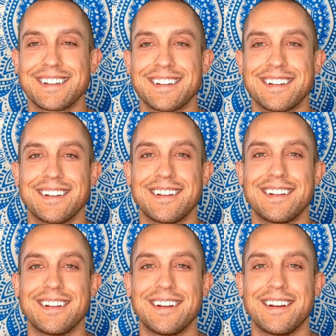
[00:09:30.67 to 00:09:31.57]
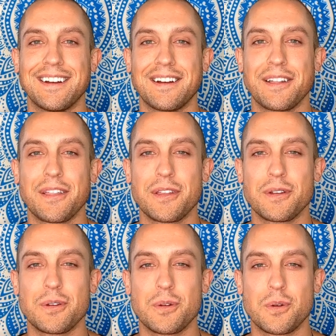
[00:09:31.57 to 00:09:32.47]

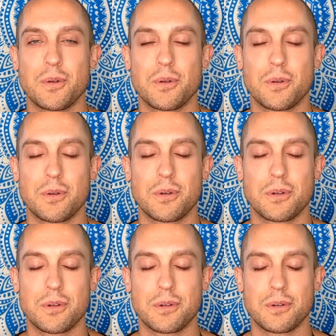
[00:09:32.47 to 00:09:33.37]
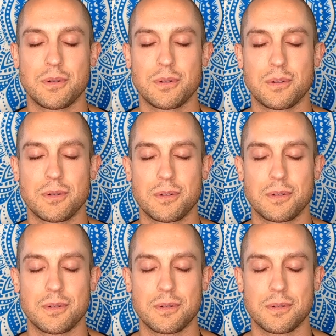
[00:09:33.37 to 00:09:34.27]

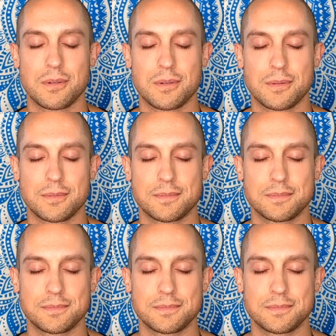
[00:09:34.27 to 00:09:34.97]
Nothing is said.